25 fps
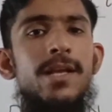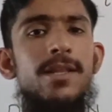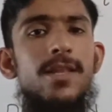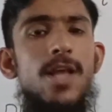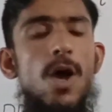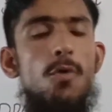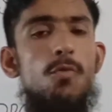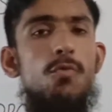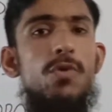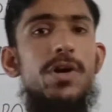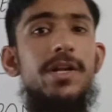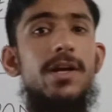
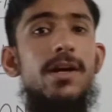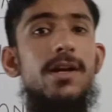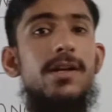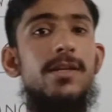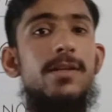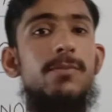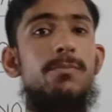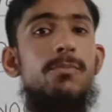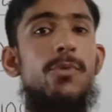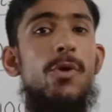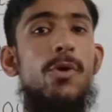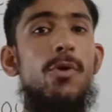Now what are
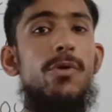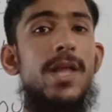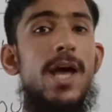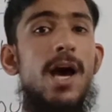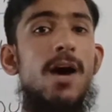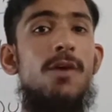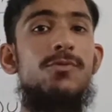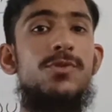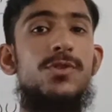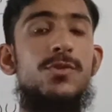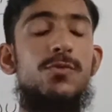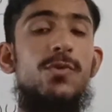the
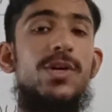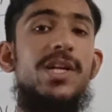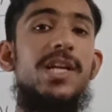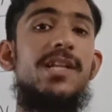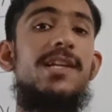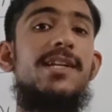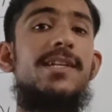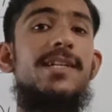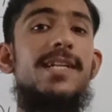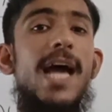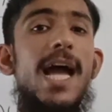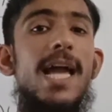pronouns, what are
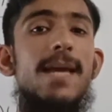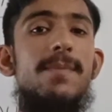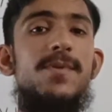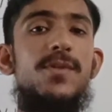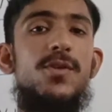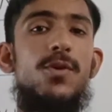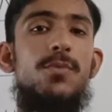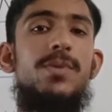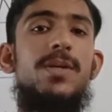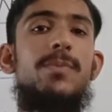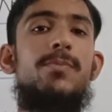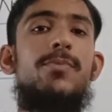the
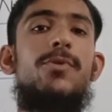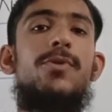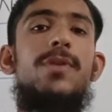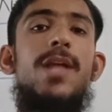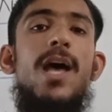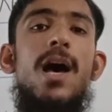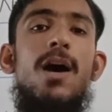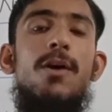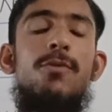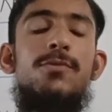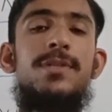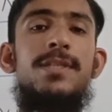types of the
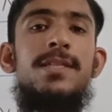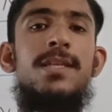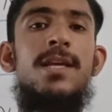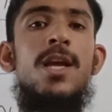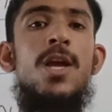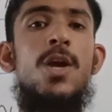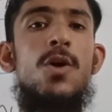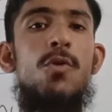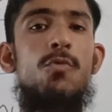pronouns,